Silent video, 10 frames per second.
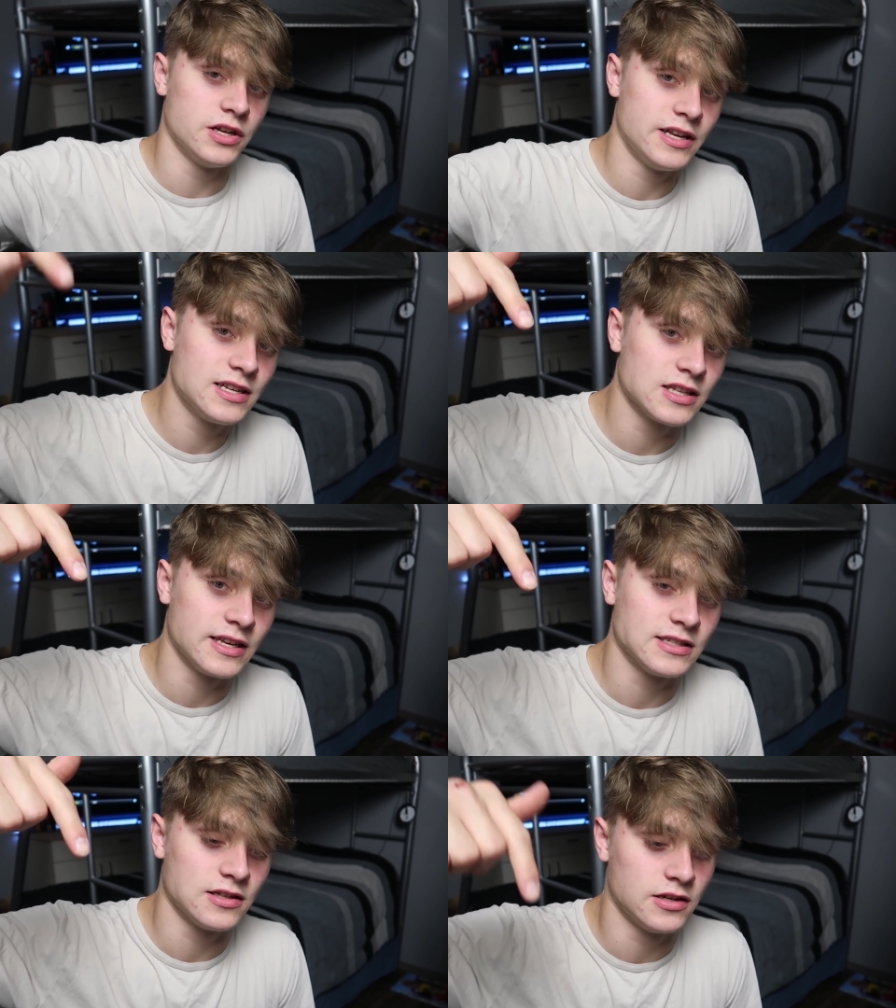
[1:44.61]
His
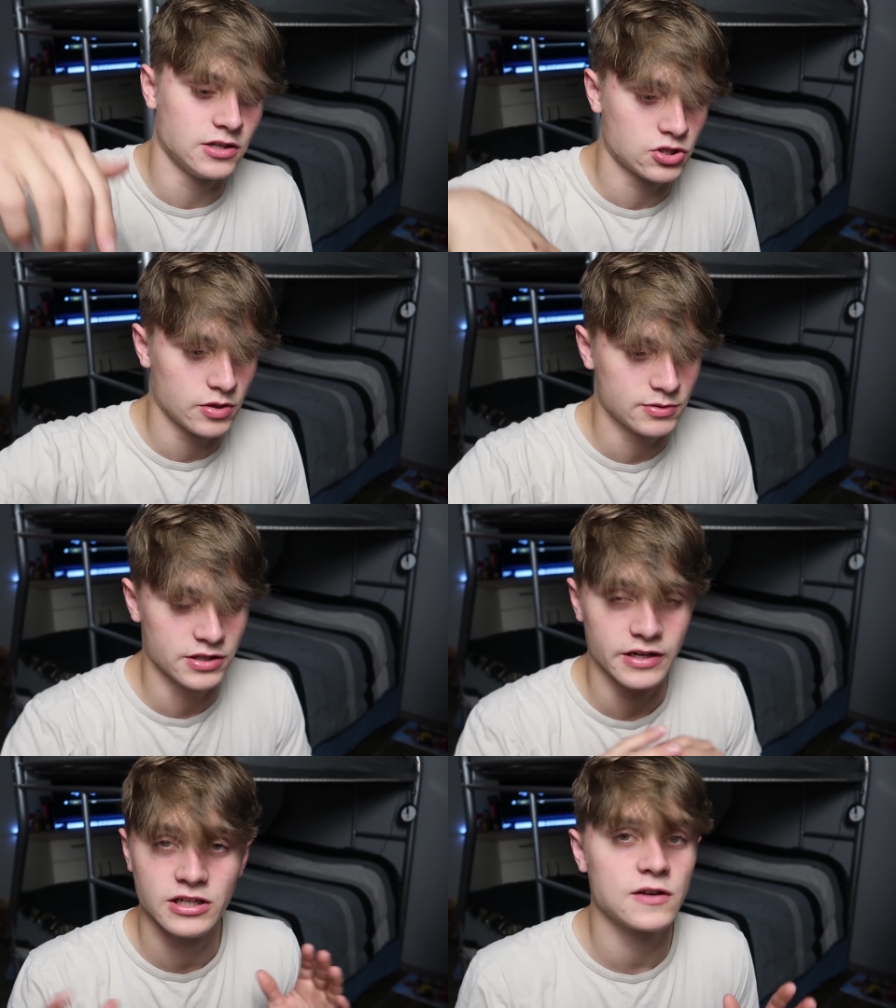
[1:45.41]
link's in the
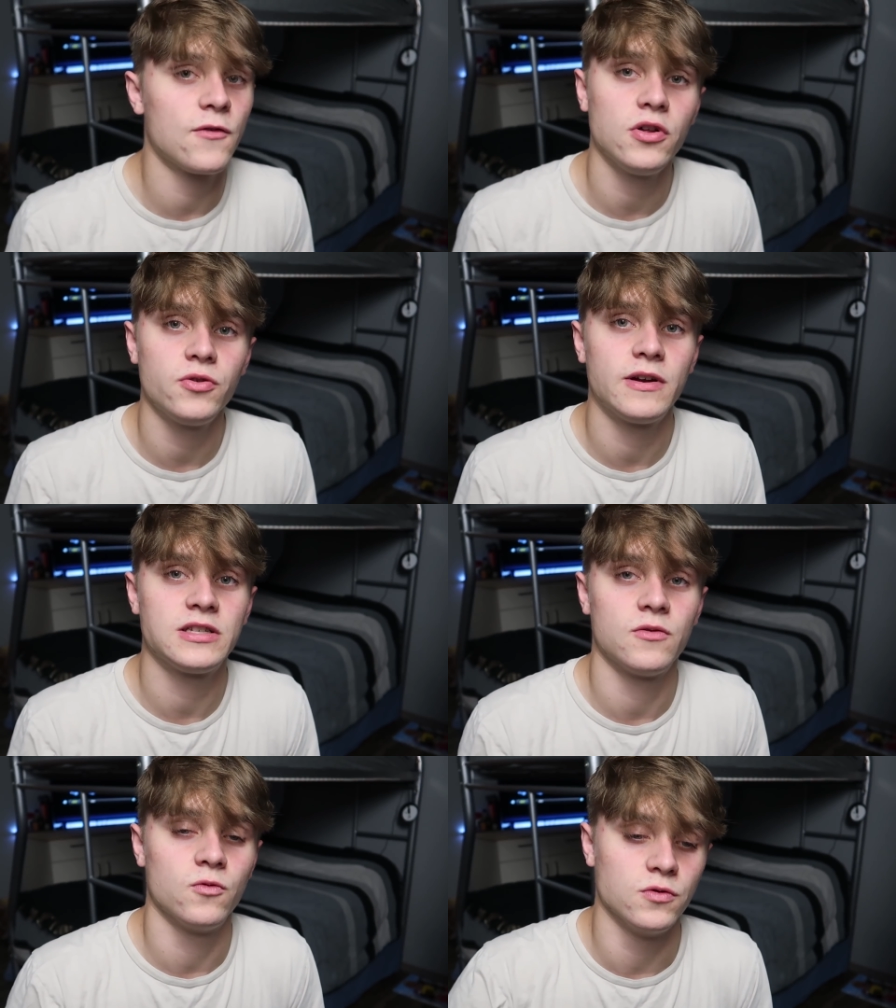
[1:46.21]
description, and just follow the
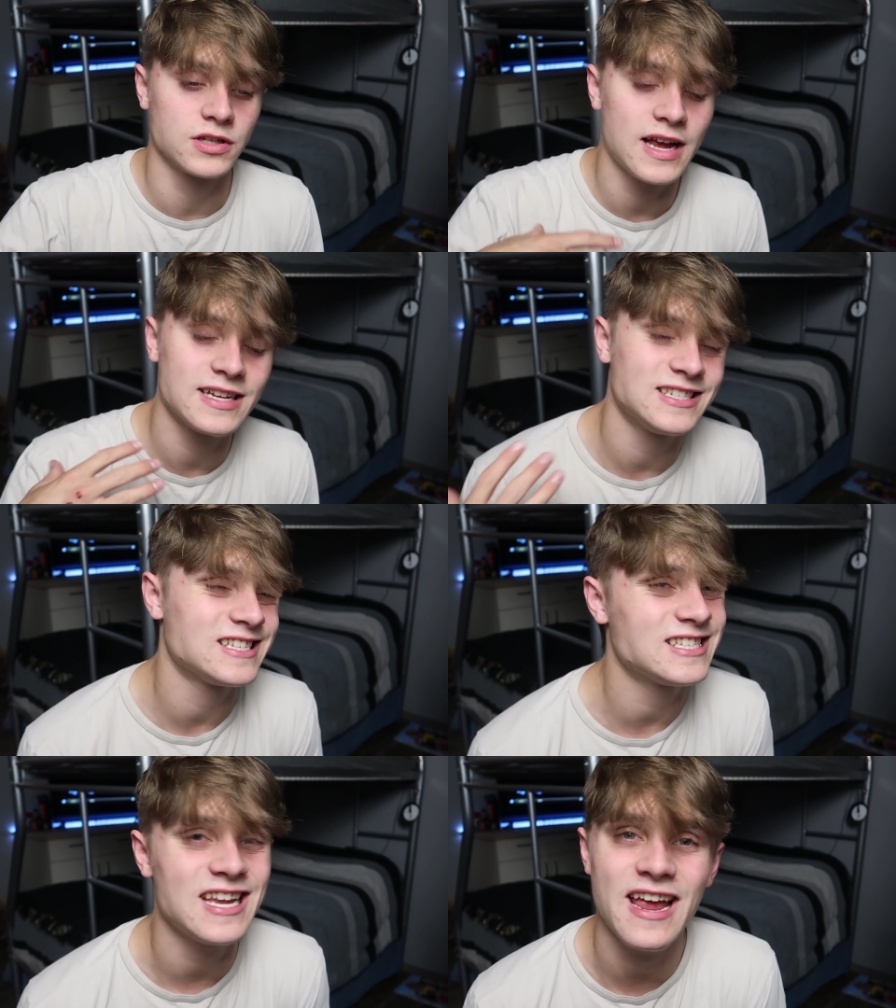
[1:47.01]
rest of the rules. Guys,
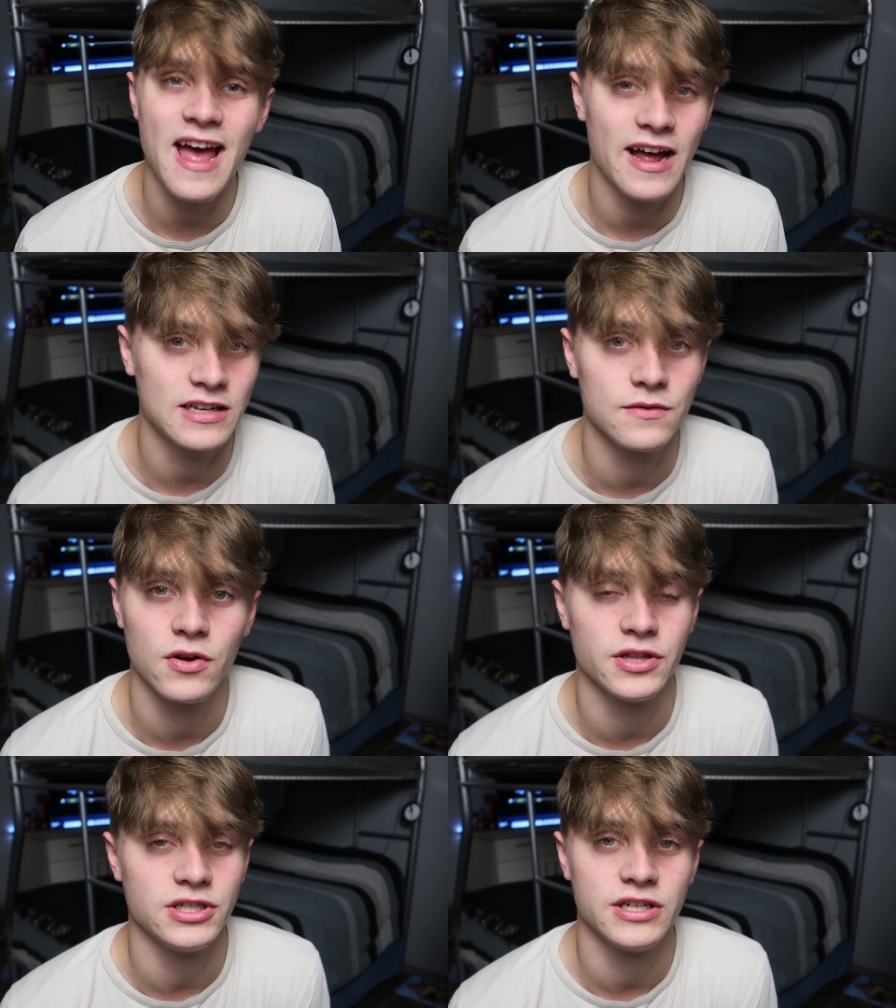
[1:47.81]
just stay active
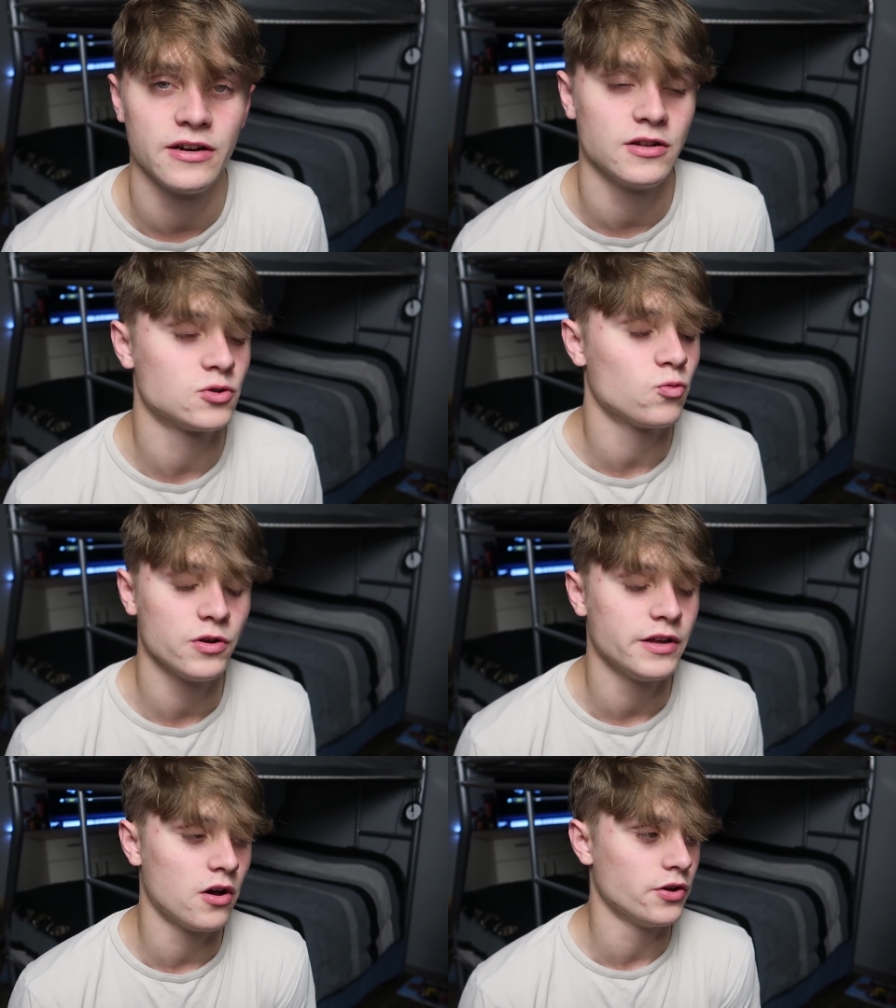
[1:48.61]
on the channel. That's
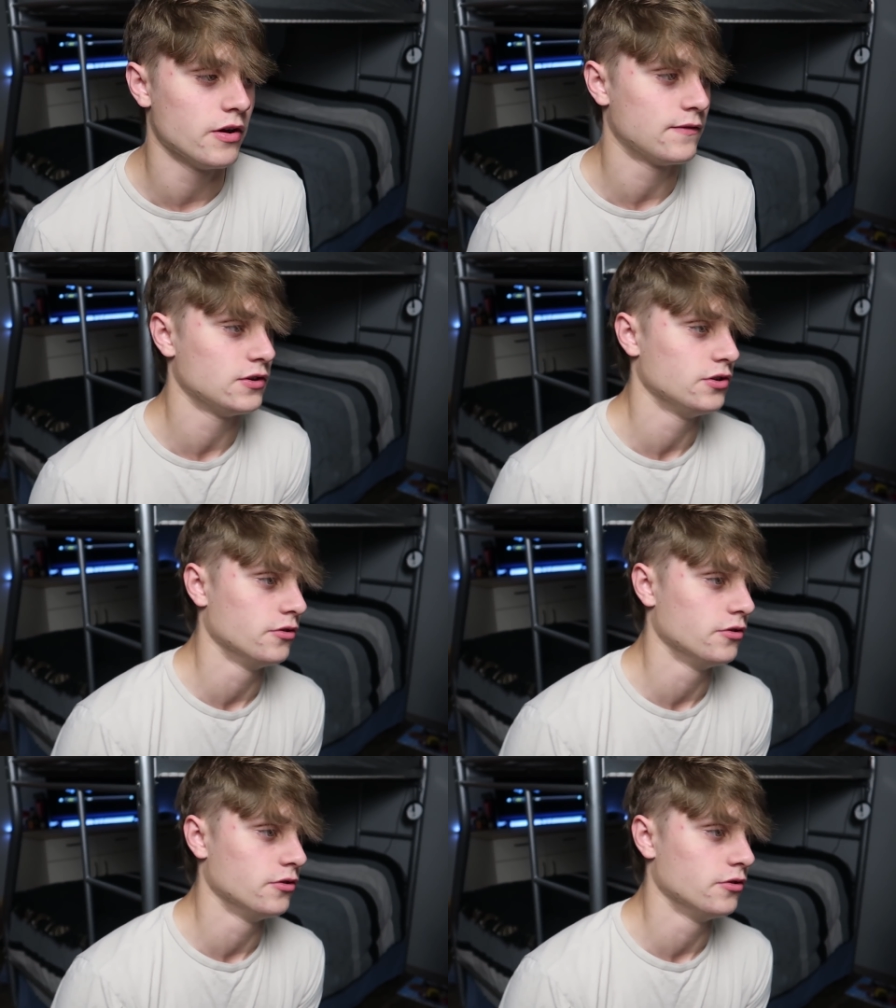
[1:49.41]
really all you have to